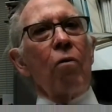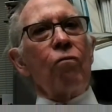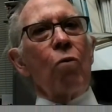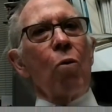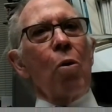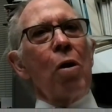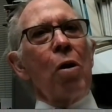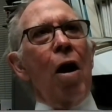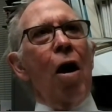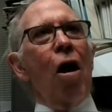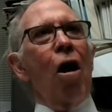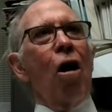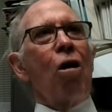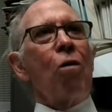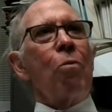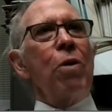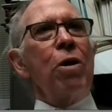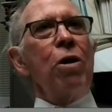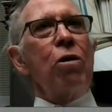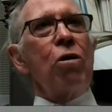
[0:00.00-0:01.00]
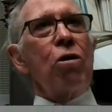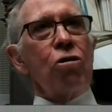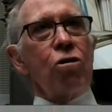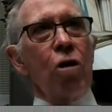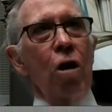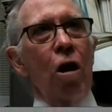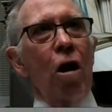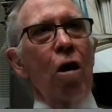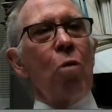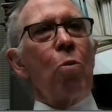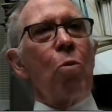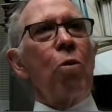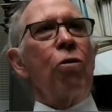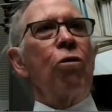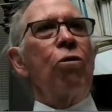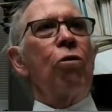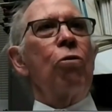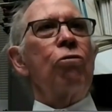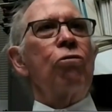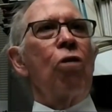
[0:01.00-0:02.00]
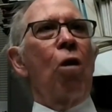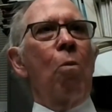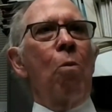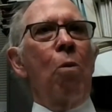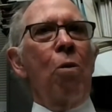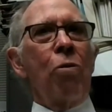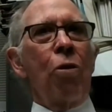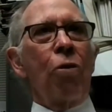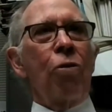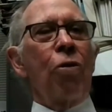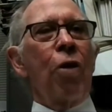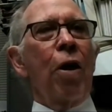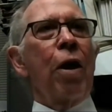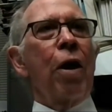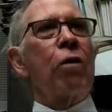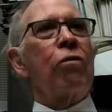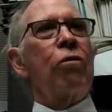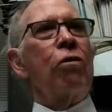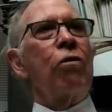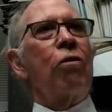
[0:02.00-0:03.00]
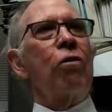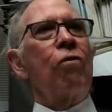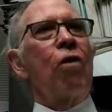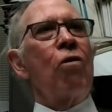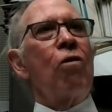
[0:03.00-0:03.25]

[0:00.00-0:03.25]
for allowing me to share with you some of the things that have